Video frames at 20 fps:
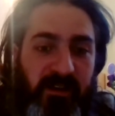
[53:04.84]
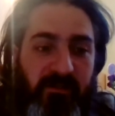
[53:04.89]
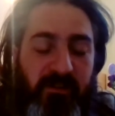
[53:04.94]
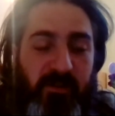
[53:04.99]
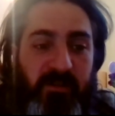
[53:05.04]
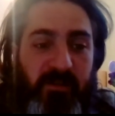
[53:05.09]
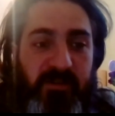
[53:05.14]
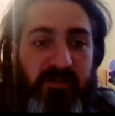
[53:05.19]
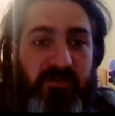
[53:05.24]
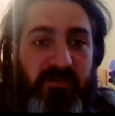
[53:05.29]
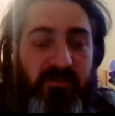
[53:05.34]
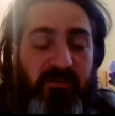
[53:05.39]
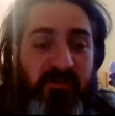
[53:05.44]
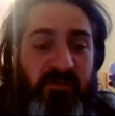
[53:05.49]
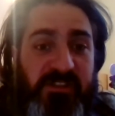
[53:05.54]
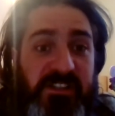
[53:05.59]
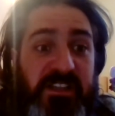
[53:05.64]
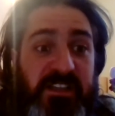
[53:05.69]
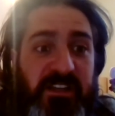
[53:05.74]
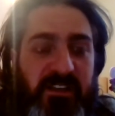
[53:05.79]
from a
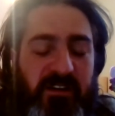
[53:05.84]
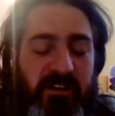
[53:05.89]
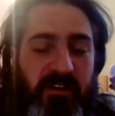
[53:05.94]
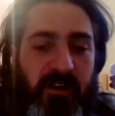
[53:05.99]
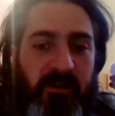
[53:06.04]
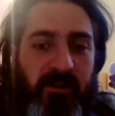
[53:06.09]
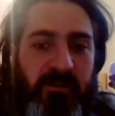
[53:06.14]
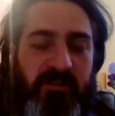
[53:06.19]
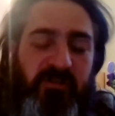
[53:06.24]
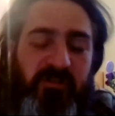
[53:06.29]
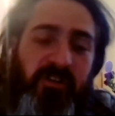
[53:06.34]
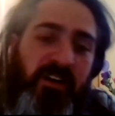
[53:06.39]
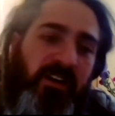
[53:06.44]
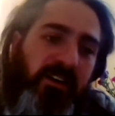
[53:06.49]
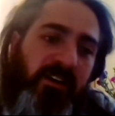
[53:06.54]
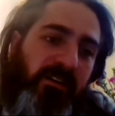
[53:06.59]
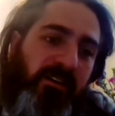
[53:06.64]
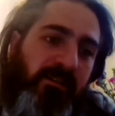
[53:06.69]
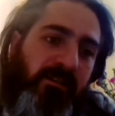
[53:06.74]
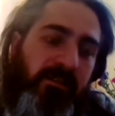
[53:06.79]
seed, and trying
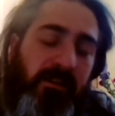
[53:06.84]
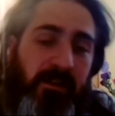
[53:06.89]
to